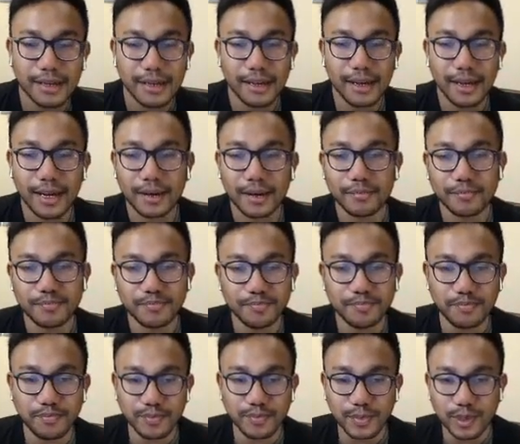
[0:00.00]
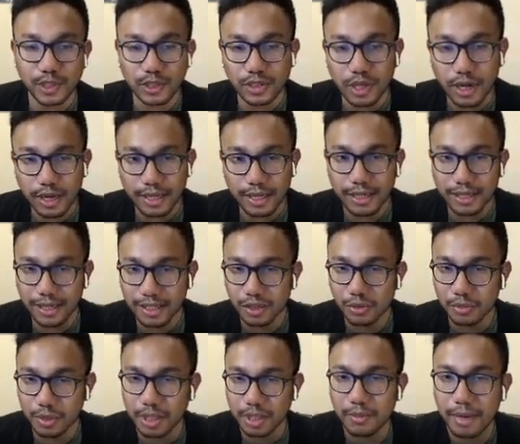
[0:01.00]
So talking a little
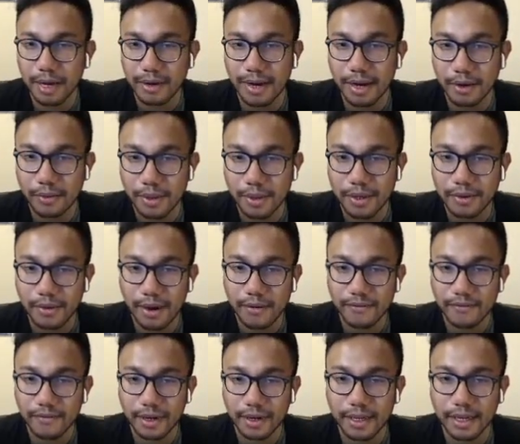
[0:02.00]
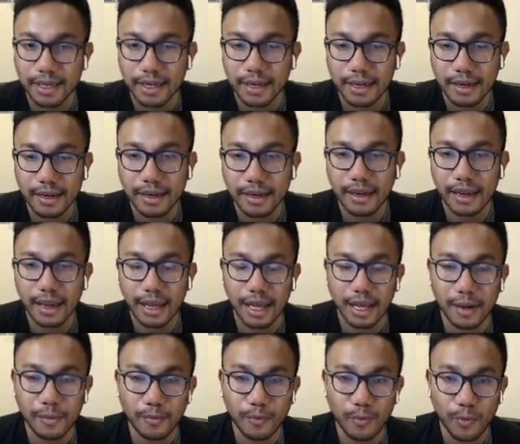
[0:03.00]
bit about equity crowdfunding,
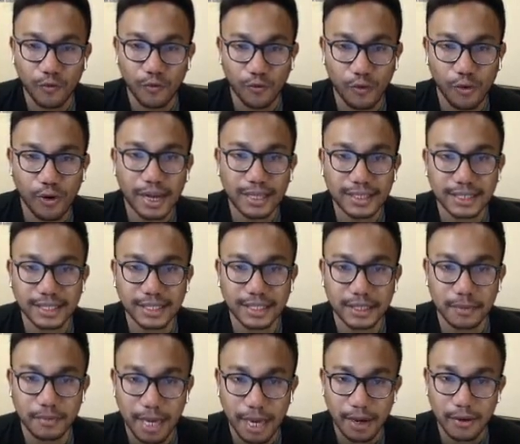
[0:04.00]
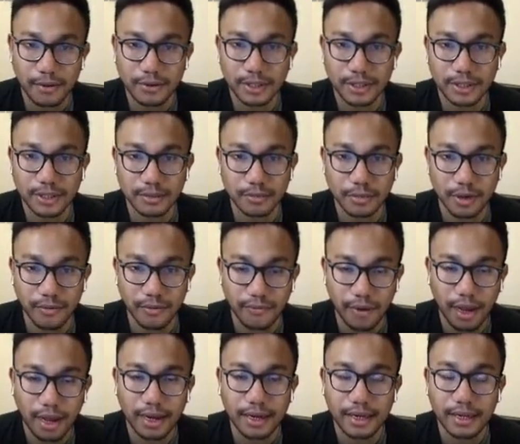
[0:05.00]
for us, it's about
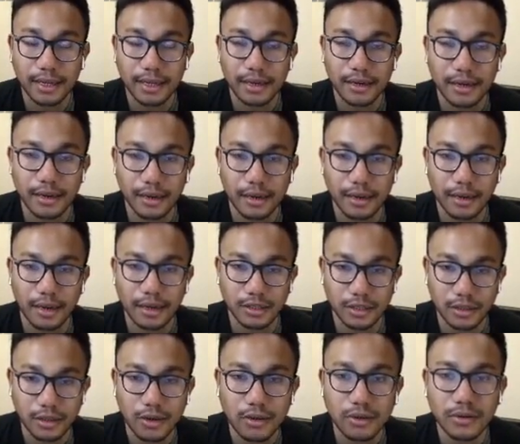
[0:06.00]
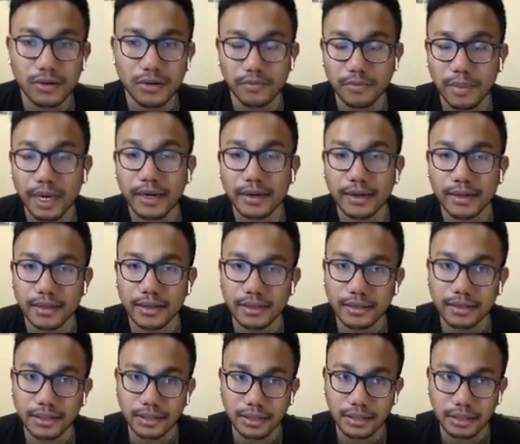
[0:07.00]
providing as low of
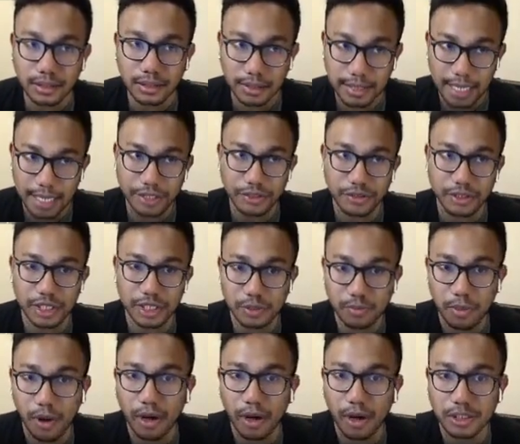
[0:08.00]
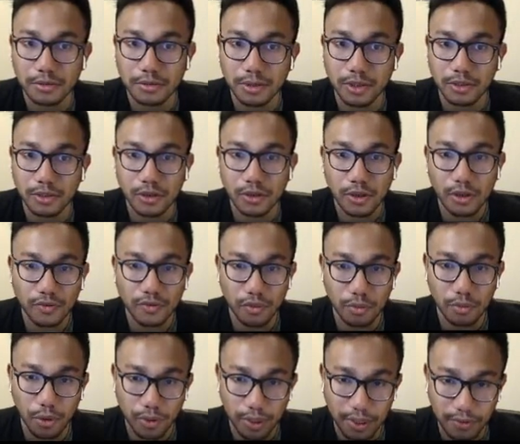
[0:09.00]
barriers to entry as possible
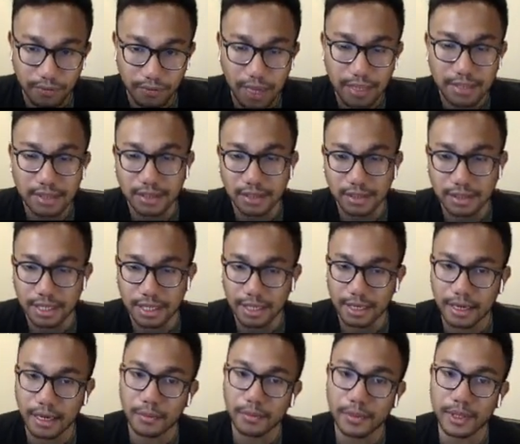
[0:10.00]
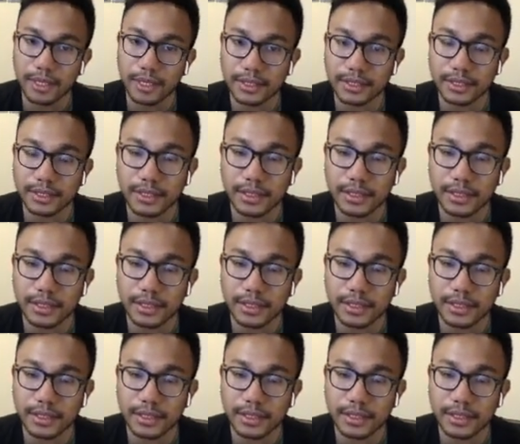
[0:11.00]
for both investors and companies.